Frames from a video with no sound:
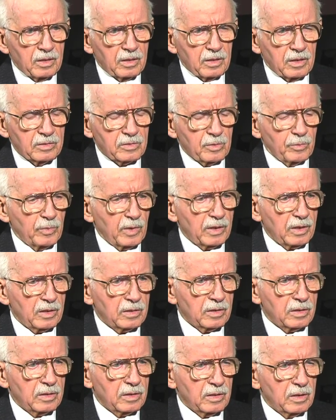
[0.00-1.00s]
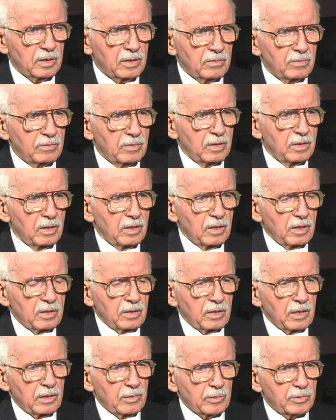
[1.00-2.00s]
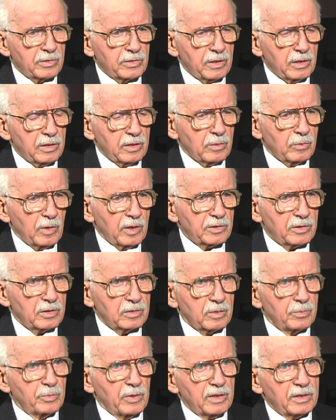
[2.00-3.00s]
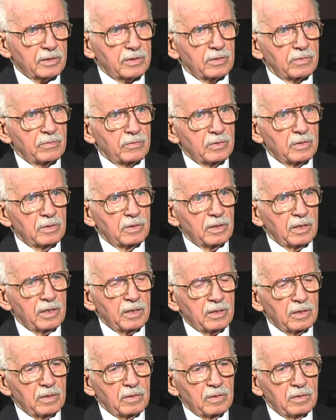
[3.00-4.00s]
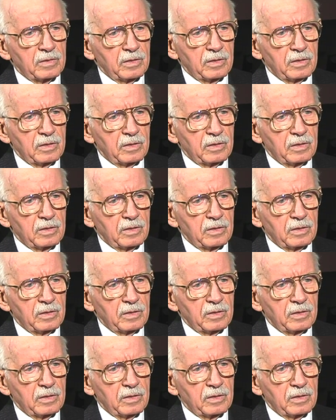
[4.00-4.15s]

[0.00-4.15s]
It's a mile and a half. They would stay to watch us practice for an hour